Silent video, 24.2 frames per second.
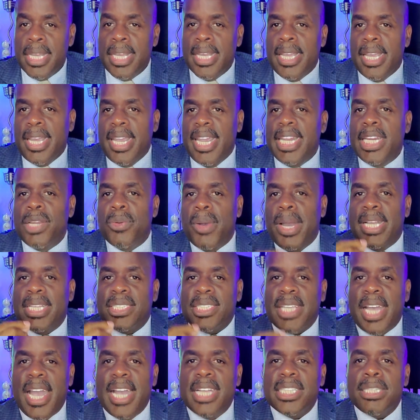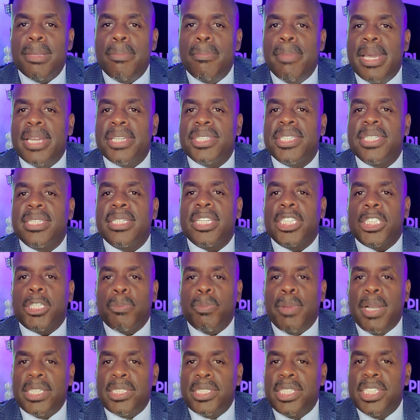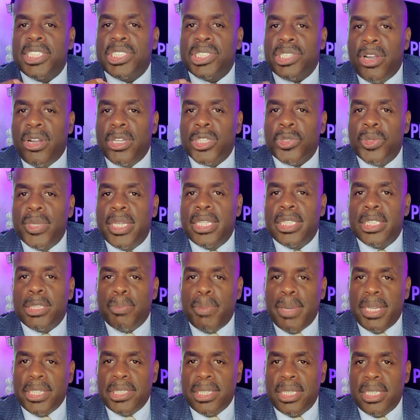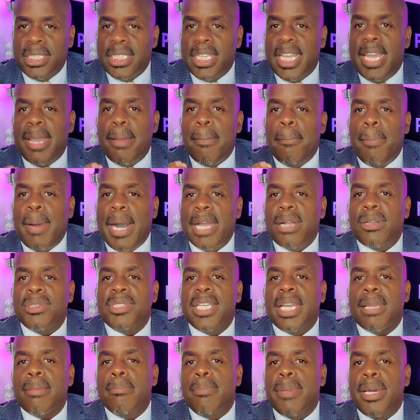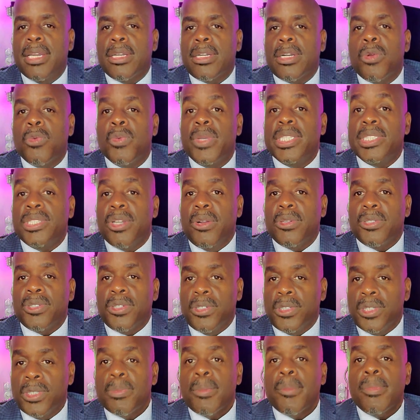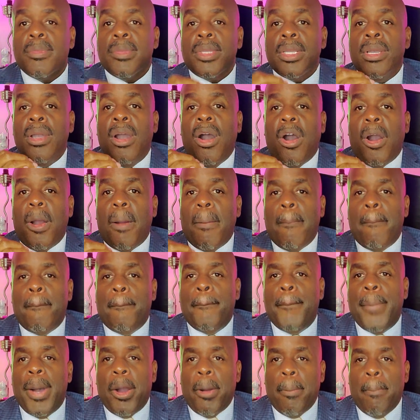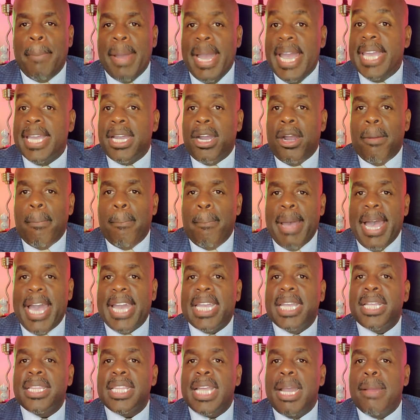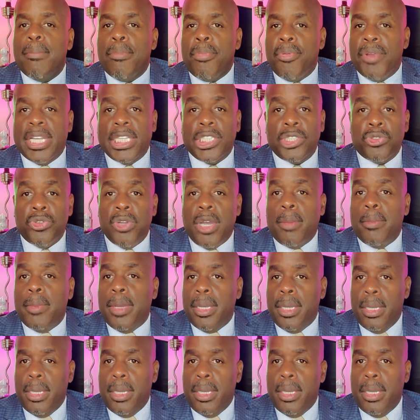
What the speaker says: Anyway, science and medicine, especially surgery specialists and biotech medical researchers, are backing that Brinks truck